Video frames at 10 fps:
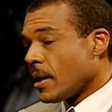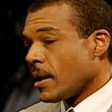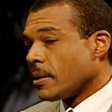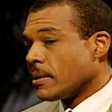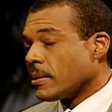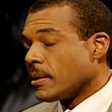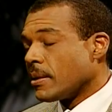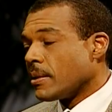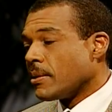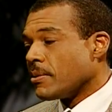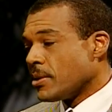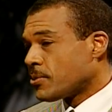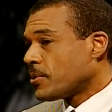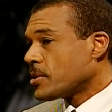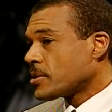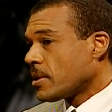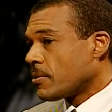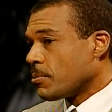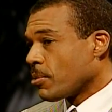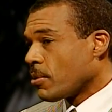And this first year
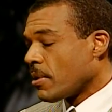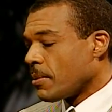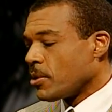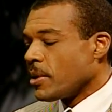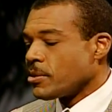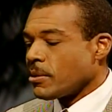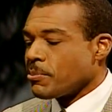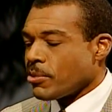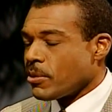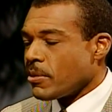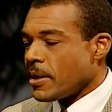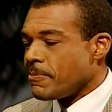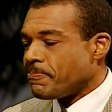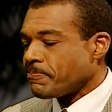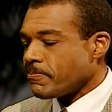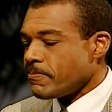of the program, you're entering a program